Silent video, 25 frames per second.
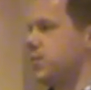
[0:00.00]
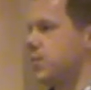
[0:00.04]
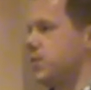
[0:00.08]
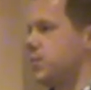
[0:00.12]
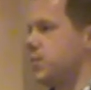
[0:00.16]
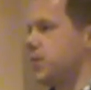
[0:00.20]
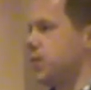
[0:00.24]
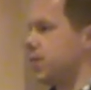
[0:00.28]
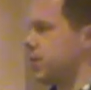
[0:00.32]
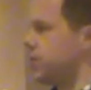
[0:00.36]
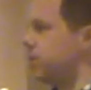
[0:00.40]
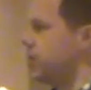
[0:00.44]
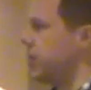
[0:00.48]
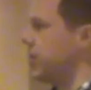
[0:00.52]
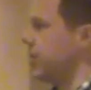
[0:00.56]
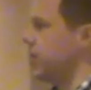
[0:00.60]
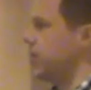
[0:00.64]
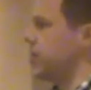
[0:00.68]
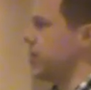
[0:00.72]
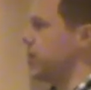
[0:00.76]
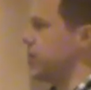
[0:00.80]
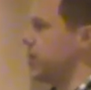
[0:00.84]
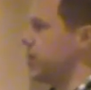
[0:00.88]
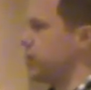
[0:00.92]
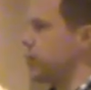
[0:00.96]
was because Bill
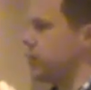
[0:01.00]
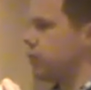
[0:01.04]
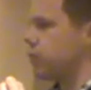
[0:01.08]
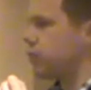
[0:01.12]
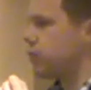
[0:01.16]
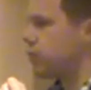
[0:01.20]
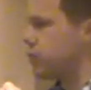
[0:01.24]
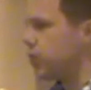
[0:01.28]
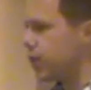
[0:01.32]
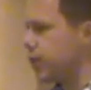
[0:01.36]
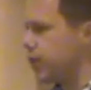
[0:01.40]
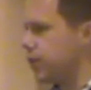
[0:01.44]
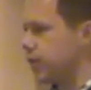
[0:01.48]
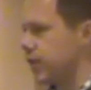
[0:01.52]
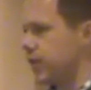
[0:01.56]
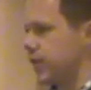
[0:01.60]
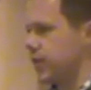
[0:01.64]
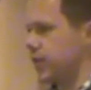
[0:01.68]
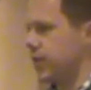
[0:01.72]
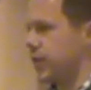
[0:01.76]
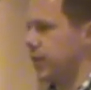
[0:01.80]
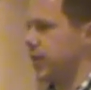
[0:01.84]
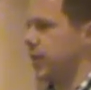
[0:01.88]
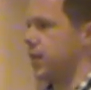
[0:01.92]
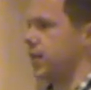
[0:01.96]
was a
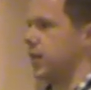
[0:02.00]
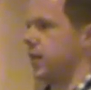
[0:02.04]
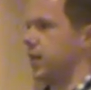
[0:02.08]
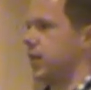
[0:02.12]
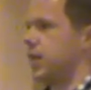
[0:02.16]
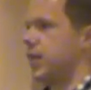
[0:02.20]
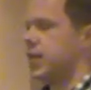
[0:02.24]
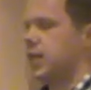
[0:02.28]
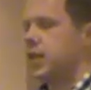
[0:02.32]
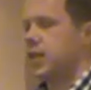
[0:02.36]
ruthless leader.